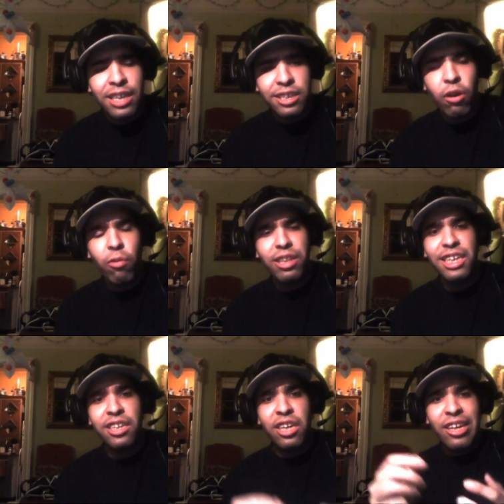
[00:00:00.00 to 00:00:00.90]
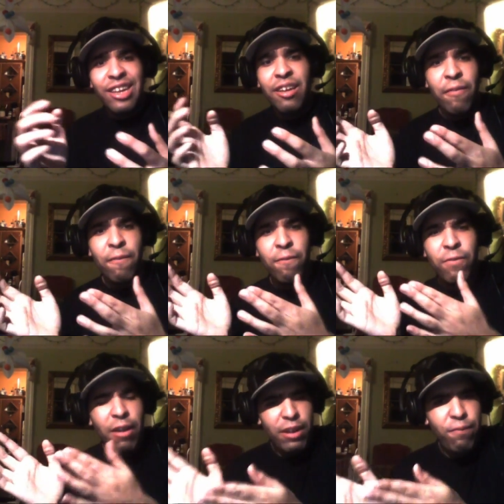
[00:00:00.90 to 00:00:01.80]
There
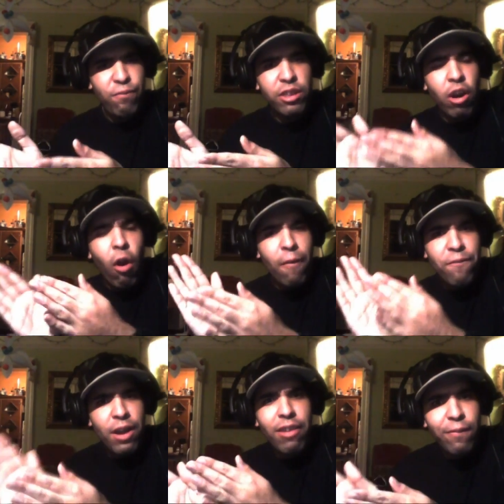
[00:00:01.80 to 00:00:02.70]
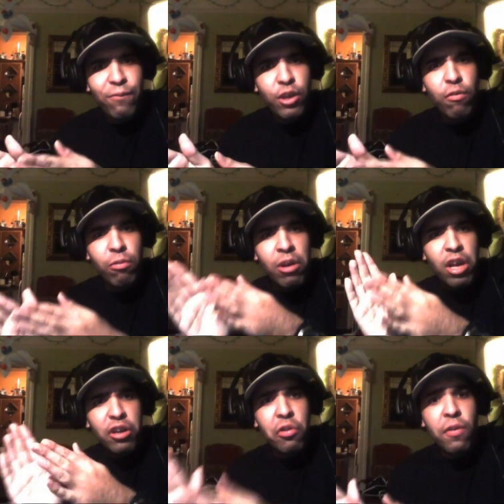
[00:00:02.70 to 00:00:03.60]
are very few
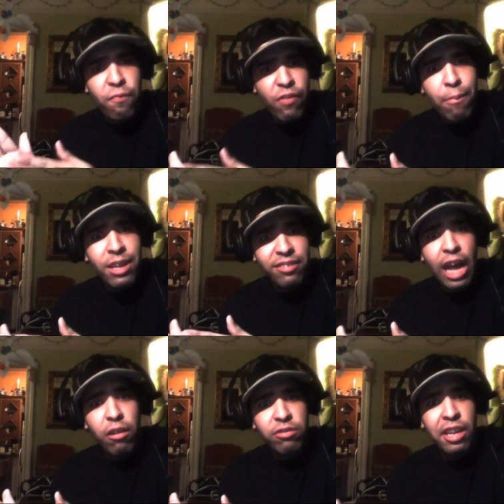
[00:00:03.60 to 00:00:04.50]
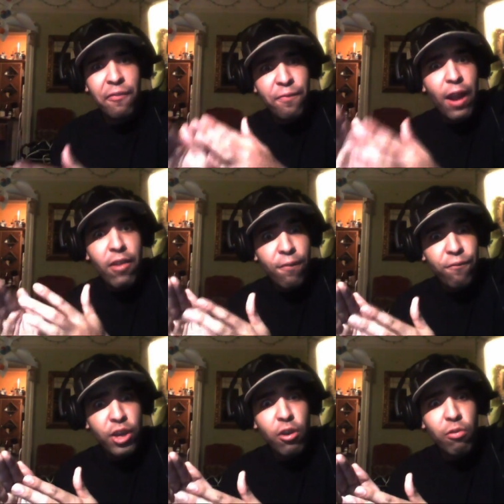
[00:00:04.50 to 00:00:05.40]
good feminists out there. Very
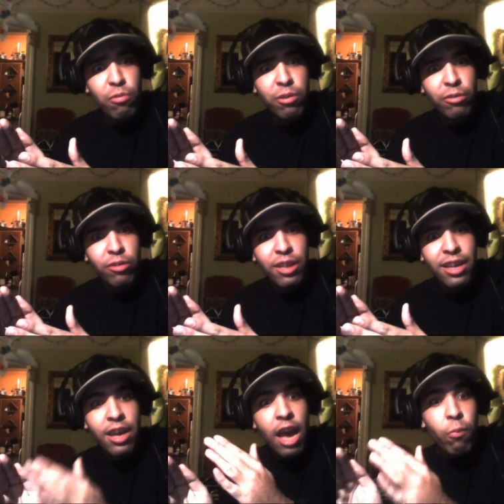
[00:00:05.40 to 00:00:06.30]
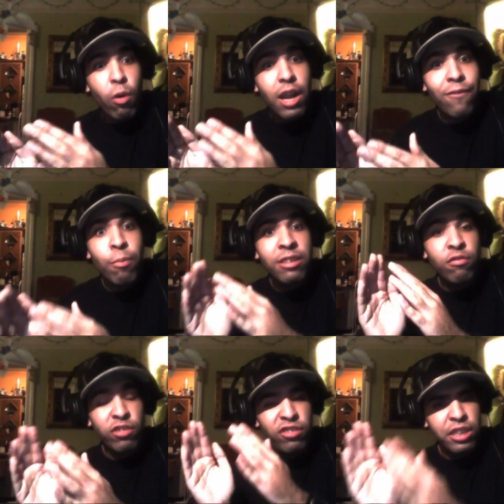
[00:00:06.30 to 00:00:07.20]
few. And one of them is
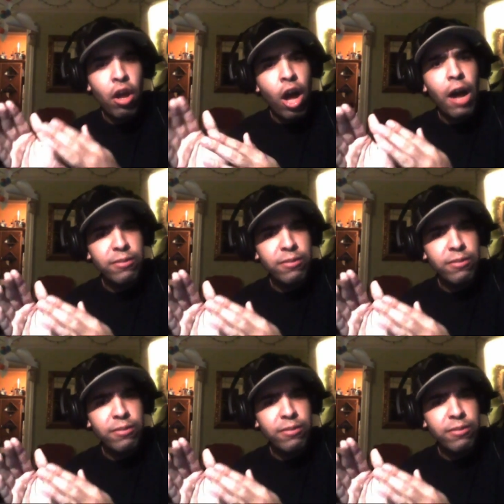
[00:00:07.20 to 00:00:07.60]
Christina Hoff